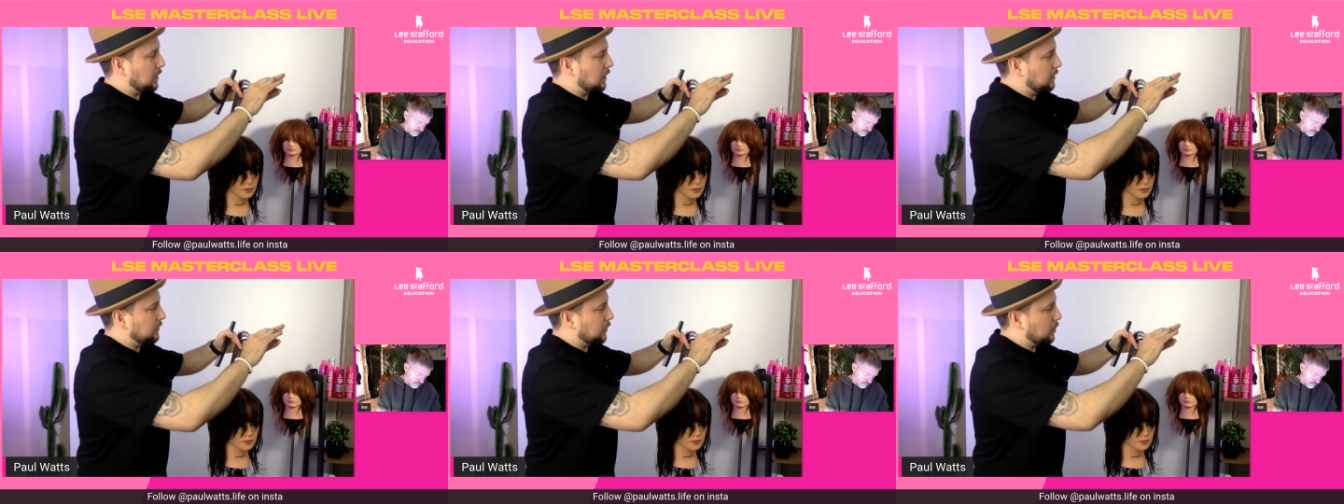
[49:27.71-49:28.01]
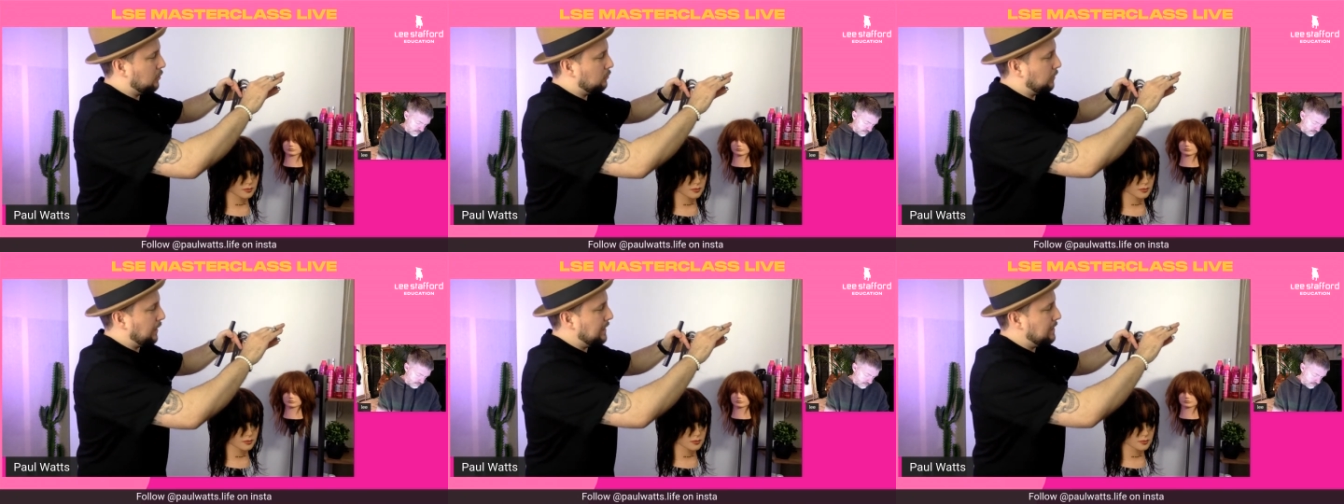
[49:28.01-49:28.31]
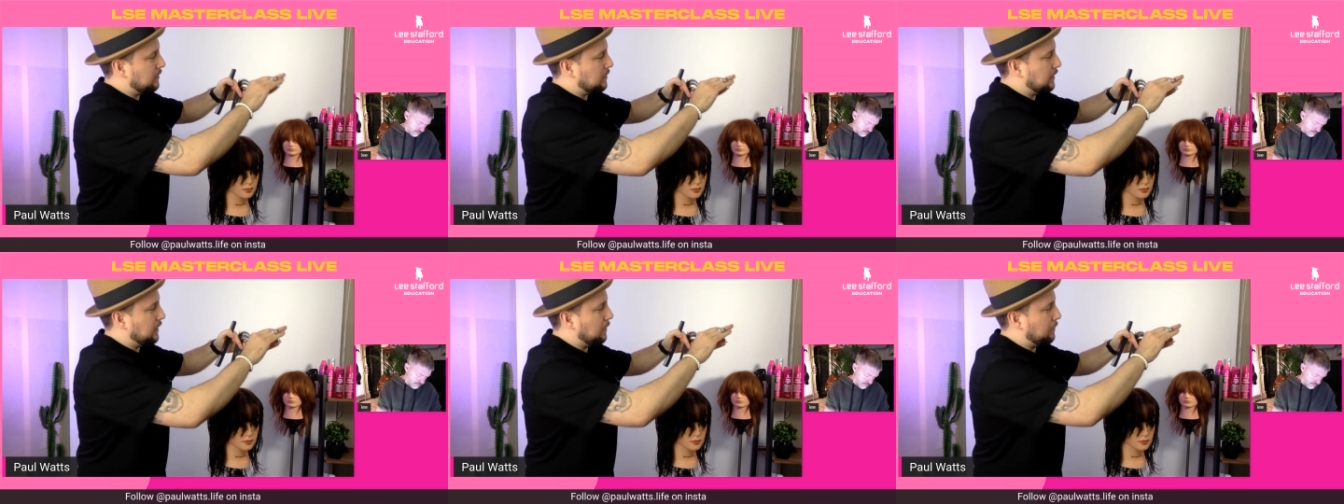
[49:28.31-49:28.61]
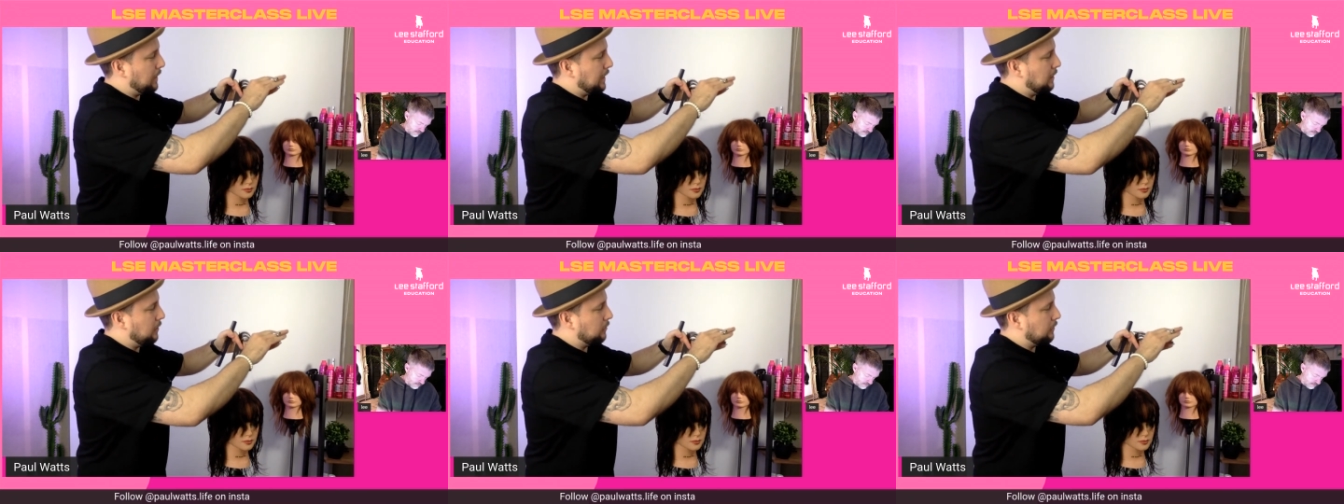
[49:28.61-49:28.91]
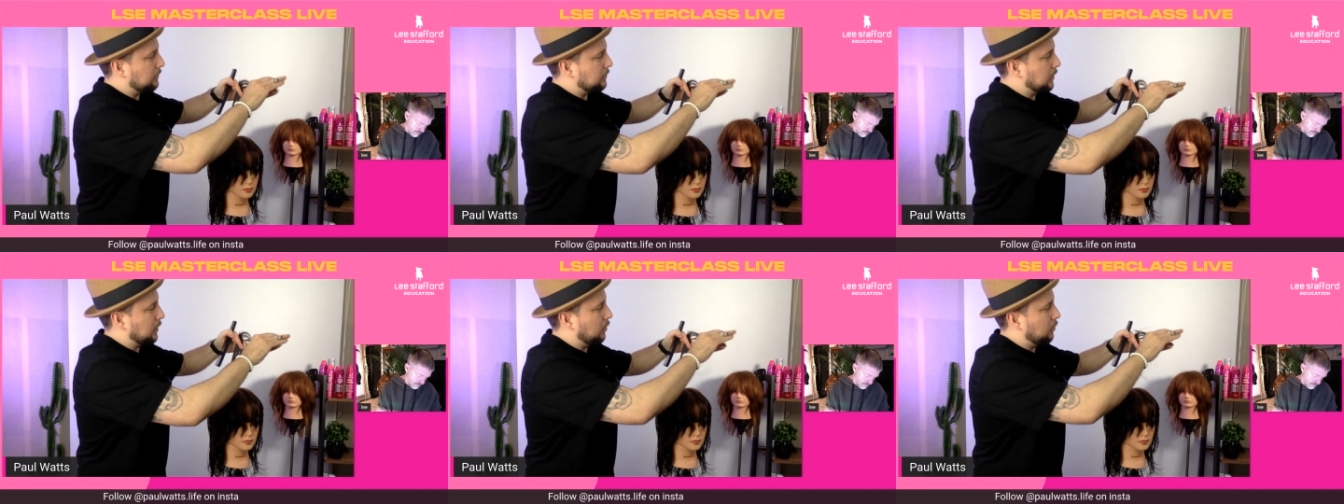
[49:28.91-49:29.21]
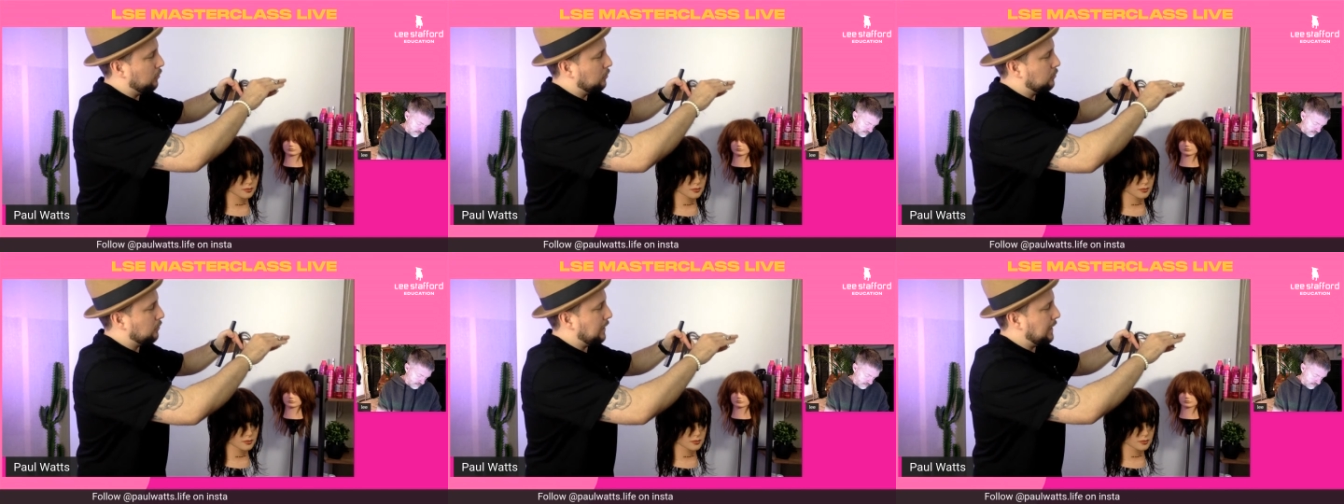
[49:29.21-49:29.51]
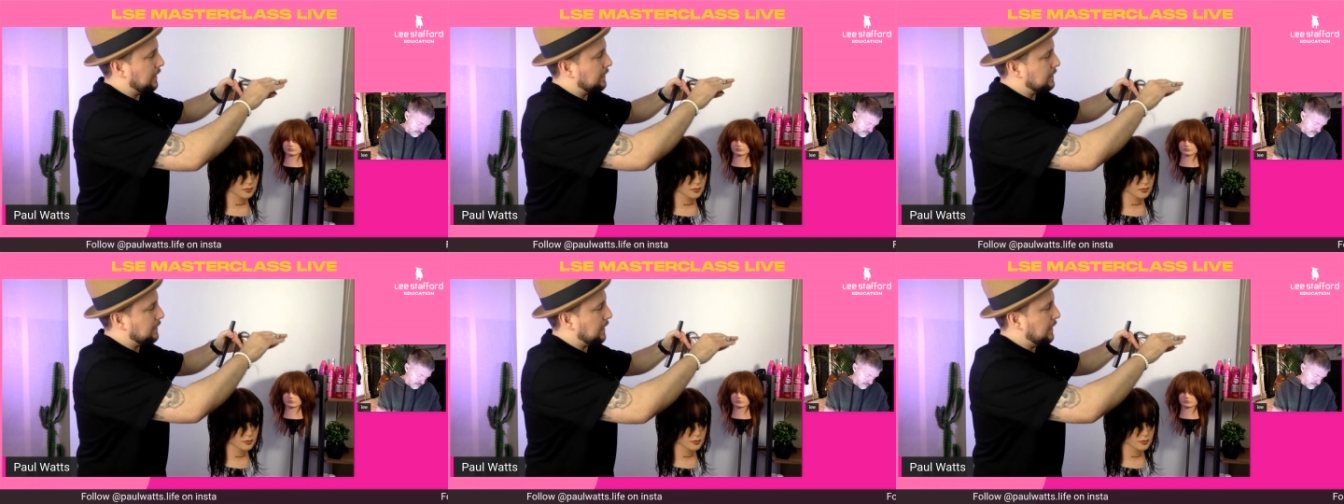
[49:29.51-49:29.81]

the great thing about the long grad